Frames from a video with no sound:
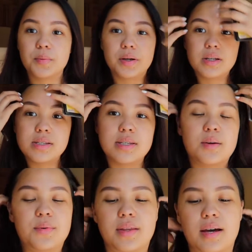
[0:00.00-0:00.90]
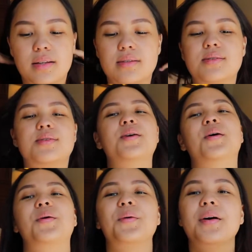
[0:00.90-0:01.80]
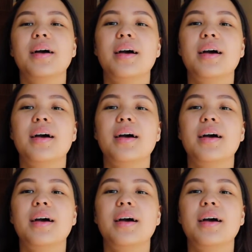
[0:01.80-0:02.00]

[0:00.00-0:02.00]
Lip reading: We're gonna stick with that. So